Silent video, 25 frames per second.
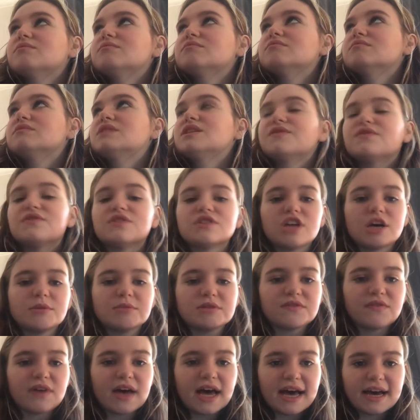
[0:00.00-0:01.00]
different types
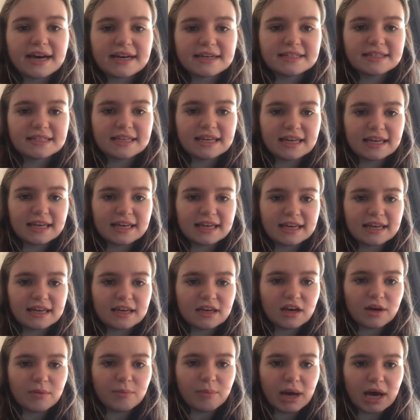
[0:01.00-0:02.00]
of acting,
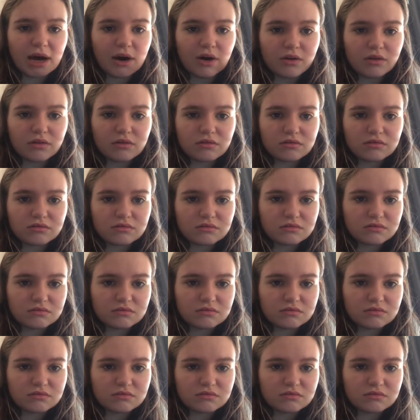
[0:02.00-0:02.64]
about